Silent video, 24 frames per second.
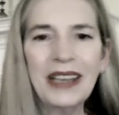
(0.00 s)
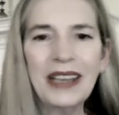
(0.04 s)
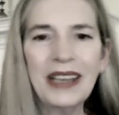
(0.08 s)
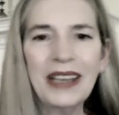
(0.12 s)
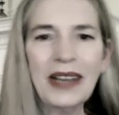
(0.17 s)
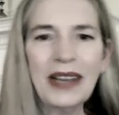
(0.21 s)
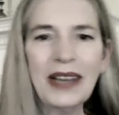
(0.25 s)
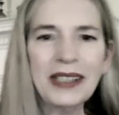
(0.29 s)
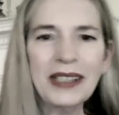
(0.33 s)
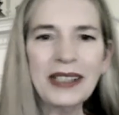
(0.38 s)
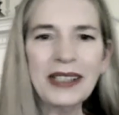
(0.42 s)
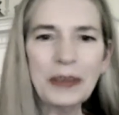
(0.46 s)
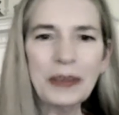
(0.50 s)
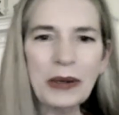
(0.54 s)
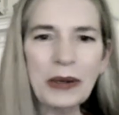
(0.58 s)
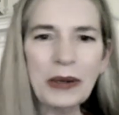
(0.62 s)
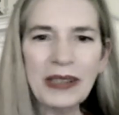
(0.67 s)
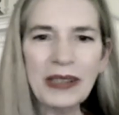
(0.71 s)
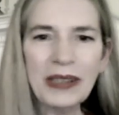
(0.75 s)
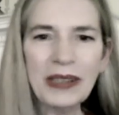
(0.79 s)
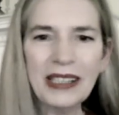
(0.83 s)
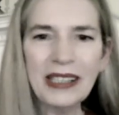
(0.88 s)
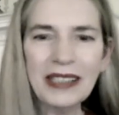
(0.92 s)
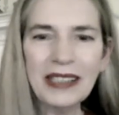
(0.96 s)
We hadn't
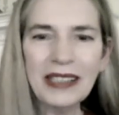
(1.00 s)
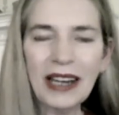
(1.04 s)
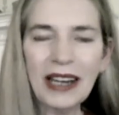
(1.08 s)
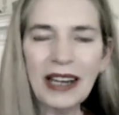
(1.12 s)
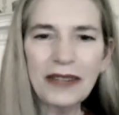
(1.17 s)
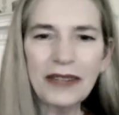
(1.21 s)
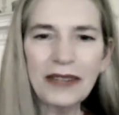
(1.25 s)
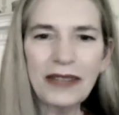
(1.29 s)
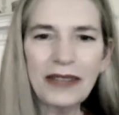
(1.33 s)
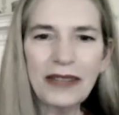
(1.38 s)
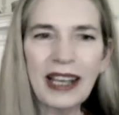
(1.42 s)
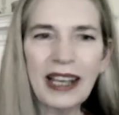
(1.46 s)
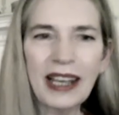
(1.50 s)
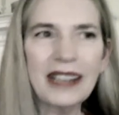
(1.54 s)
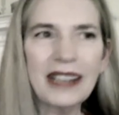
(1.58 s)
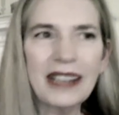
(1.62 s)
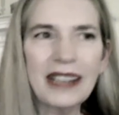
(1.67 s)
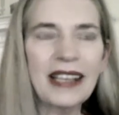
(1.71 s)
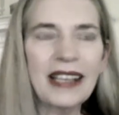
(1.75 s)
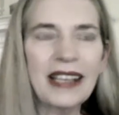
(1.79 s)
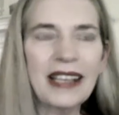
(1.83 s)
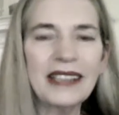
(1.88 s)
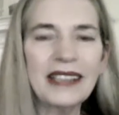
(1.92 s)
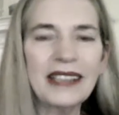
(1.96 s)
spoken the entire flight.
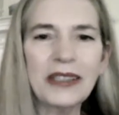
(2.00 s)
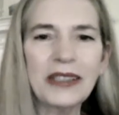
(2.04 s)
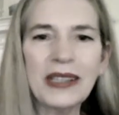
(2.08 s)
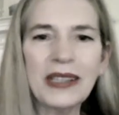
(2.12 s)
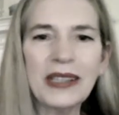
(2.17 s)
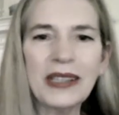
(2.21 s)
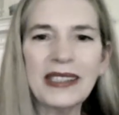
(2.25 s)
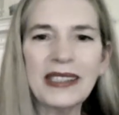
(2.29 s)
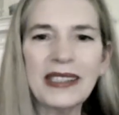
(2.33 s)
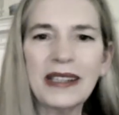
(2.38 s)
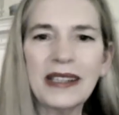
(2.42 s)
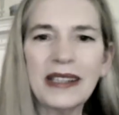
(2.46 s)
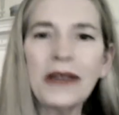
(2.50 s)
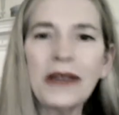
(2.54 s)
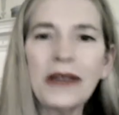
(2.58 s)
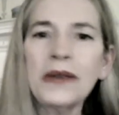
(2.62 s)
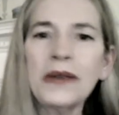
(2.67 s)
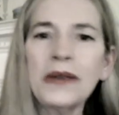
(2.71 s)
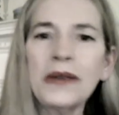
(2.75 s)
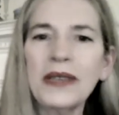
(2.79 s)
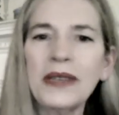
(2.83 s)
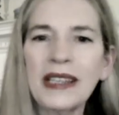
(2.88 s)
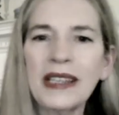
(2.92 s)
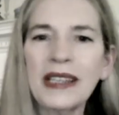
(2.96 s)
And so I said,
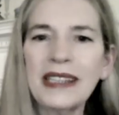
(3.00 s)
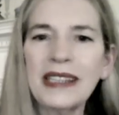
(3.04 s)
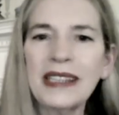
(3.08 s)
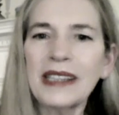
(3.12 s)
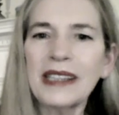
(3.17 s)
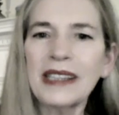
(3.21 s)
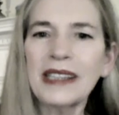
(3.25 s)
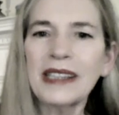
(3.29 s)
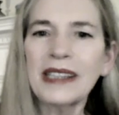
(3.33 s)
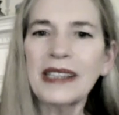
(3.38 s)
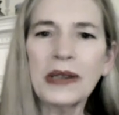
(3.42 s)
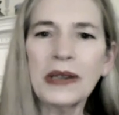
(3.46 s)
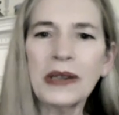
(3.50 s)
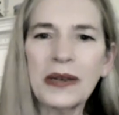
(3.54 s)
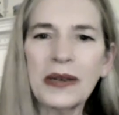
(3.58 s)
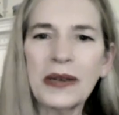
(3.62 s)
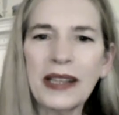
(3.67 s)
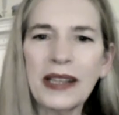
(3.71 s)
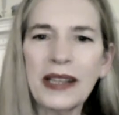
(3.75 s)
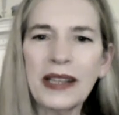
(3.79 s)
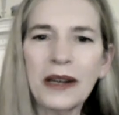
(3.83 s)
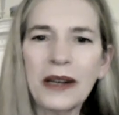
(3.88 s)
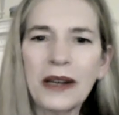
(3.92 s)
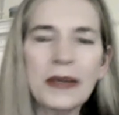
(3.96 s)
oh, he said, are you
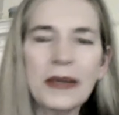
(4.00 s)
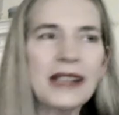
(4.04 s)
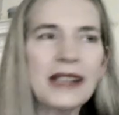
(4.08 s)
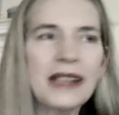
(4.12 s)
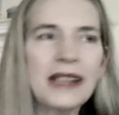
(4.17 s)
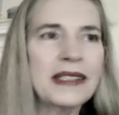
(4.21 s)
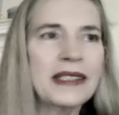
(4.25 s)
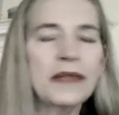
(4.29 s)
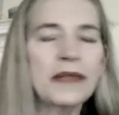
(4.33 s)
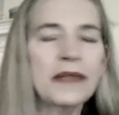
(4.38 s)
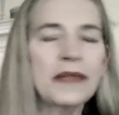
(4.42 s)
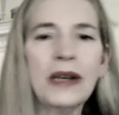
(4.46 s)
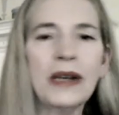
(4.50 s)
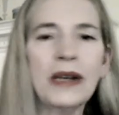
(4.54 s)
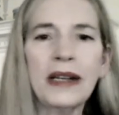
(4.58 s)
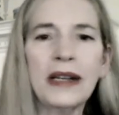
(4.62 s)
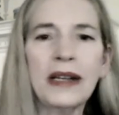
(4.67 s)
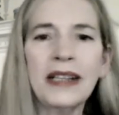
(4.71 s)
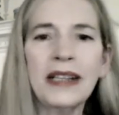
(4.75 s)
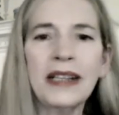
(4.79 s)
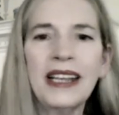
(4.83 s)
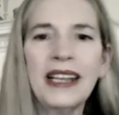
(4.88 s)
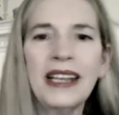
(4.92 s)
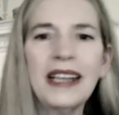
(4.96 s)
going home? And I said,
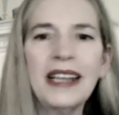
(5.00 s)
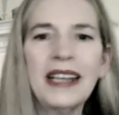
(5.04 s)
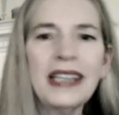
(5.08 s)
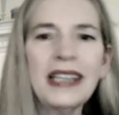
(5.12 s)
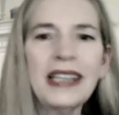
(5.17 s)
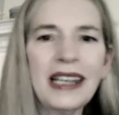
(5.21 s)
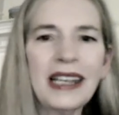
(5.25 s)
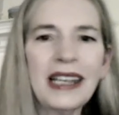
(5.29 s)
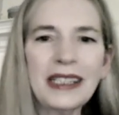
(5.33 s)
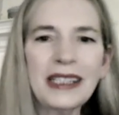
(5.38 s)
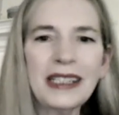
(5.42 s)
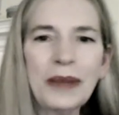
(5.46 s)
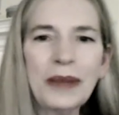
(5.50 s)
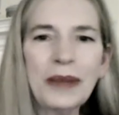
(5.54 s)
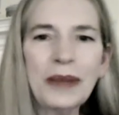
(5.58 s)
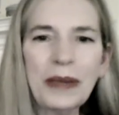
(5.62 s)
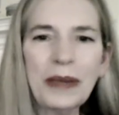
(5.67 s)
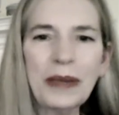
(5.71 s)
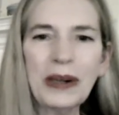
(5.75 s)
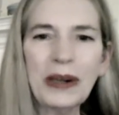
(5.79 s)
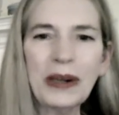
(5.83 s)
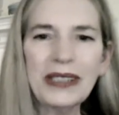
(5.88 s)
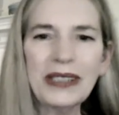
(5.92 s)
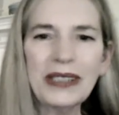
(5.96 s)
well, yeah, it's my
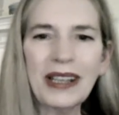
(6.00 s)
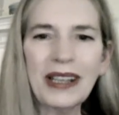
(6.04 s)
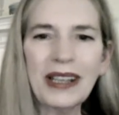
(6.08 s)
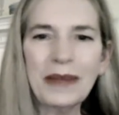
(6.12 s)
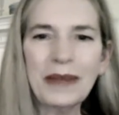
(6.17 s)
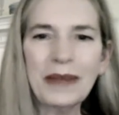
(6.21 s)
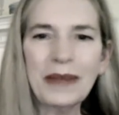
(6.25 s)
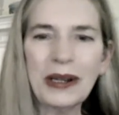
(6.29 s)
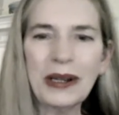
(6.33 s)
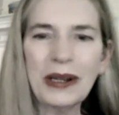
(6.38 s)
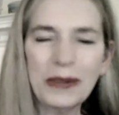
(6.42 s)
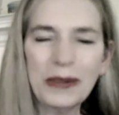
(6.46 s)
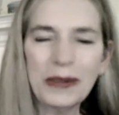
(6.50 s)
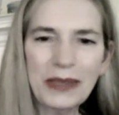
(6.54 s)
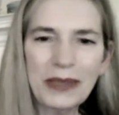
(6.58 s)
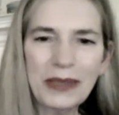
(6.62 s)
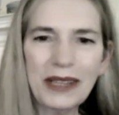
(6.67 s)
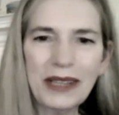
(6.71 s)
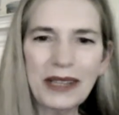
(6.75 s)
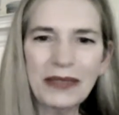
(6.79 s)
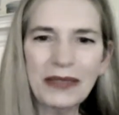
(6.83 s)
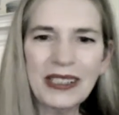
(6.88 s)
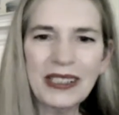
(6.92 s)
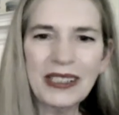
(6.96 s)
part-time home,
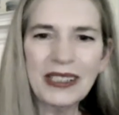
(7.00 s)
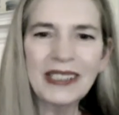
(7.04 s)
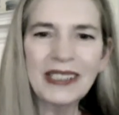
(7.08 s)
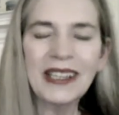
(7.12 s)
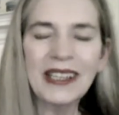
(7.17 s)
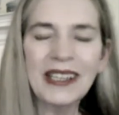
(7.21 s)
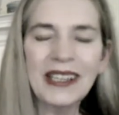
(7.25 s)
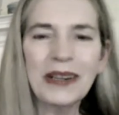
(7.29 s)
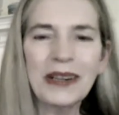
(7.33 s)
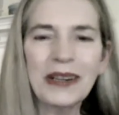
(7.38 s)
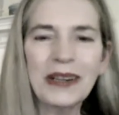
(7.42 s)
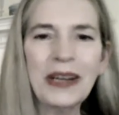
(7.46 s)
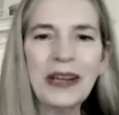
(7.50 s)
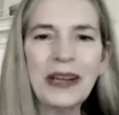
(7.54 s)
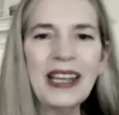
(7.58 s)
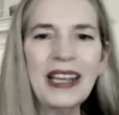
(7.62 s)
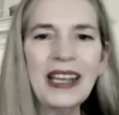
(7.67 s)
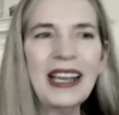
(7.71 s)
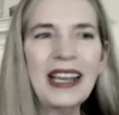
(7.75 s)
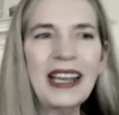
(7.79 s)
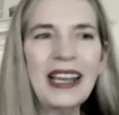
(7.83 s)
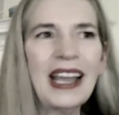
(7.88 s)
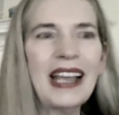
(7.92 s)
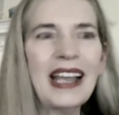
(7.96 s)
San Francisco.
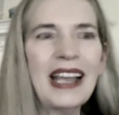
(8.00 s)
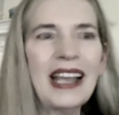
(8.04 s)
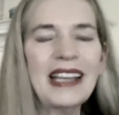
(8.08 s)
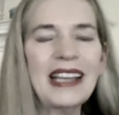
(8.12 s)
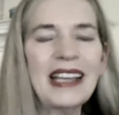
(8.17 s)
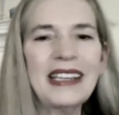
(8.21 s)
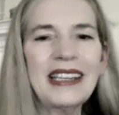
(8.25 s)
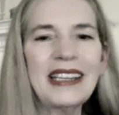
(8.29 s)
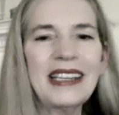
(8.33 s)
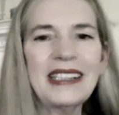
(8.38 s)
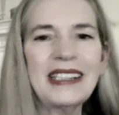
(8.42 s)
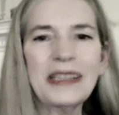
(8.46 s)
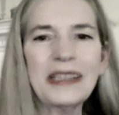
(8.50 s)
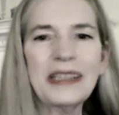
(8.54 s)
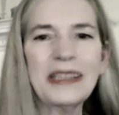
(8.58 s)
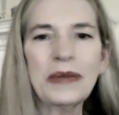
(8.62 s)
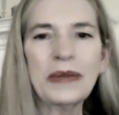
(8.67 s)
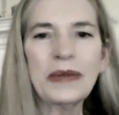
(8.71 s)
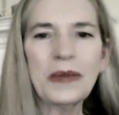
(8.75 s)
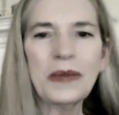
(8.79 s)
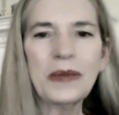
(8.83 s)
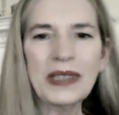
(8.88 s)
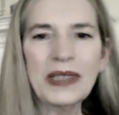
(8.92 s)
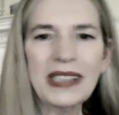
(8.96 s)
And he said,
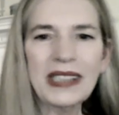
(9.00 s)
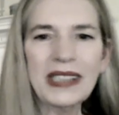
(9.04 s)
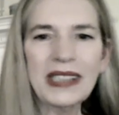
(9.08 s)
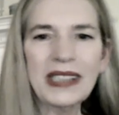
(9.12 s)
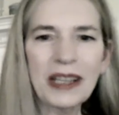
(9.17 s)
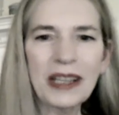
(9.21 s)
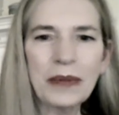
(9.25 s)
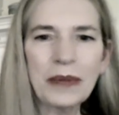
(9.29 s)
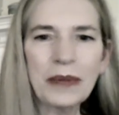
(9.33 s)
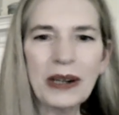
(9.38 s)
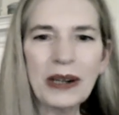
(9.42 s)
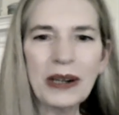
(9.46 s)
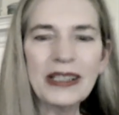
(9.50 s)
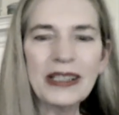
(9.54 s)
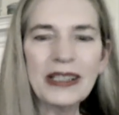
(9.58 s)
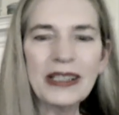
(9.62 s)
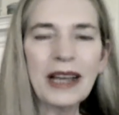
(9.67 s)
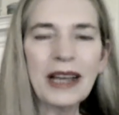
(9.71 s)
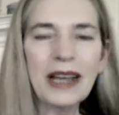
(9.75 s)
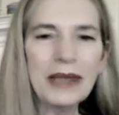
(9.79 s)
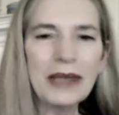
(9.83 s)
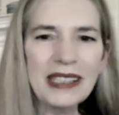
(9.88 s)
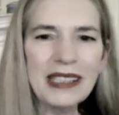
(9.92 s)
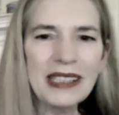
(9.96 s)
what's the other
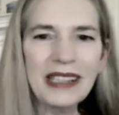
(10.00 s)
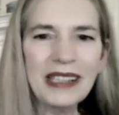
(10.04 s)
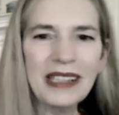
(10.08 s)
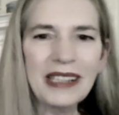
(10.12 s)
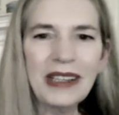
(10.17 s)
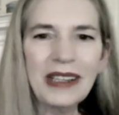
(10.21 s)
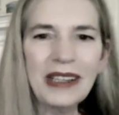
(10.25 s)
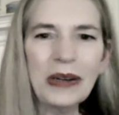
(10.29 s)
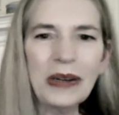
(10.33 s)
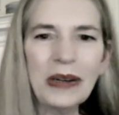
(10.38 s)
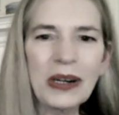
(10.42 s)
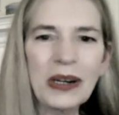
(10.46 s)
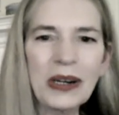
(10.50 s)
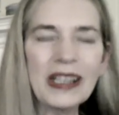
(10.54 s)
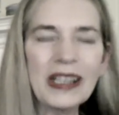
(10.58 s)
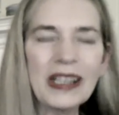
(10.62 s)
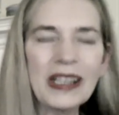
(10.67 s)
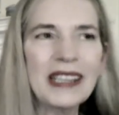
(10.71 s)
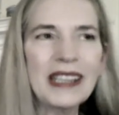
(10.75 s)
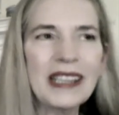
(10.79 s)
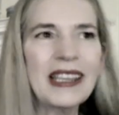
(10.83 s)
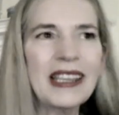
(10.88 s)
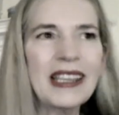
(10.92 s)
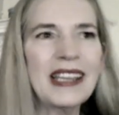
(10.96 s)
part-time? I said, New York.
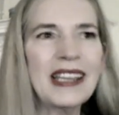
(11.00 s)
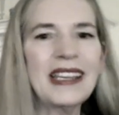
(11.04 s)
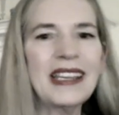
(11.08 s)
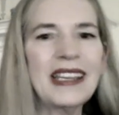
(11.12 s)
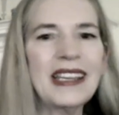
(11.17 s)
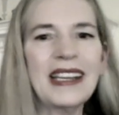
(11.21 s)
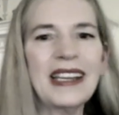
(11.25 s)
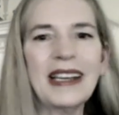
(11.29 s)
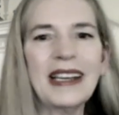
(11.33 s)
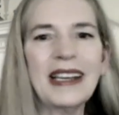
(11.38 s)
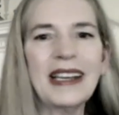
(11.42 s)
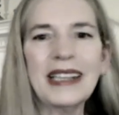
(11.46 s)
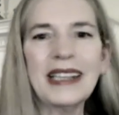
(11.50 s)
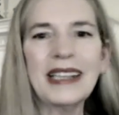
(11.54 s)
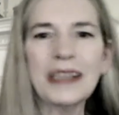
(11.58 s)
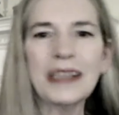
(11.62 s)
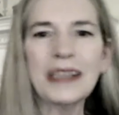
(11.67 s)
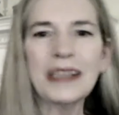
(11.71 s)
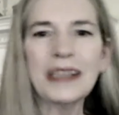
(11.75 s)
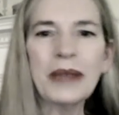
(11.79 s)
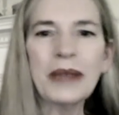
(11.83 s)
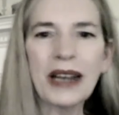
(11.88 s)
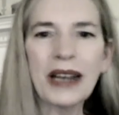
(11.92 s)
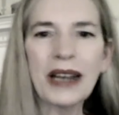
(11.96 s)
And then I
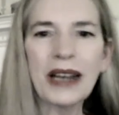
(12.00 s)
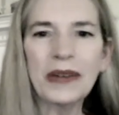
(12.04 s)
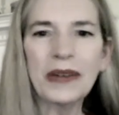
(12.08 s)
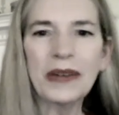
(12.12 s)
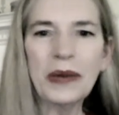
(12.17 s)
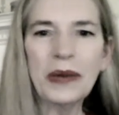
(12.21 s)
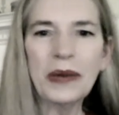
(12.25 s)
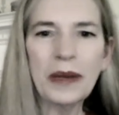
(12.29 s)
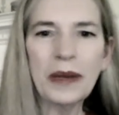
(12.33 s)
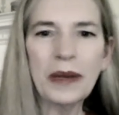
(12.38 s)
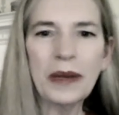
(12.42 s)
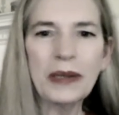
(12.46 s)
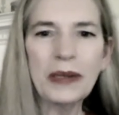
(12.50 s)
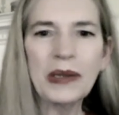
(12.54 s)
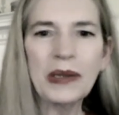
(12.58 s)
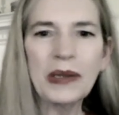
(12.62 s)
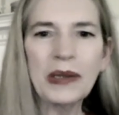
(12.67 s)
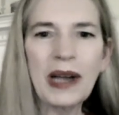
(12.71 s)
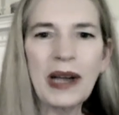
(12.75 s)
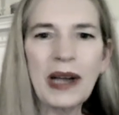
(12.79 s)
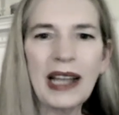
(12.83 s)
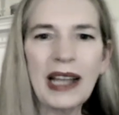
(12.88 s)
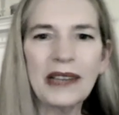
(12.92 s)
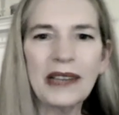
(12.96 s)
said, but I grew up in
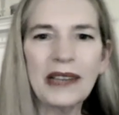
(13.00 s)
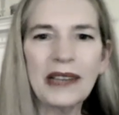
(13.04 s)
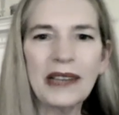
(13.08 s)
Ohio.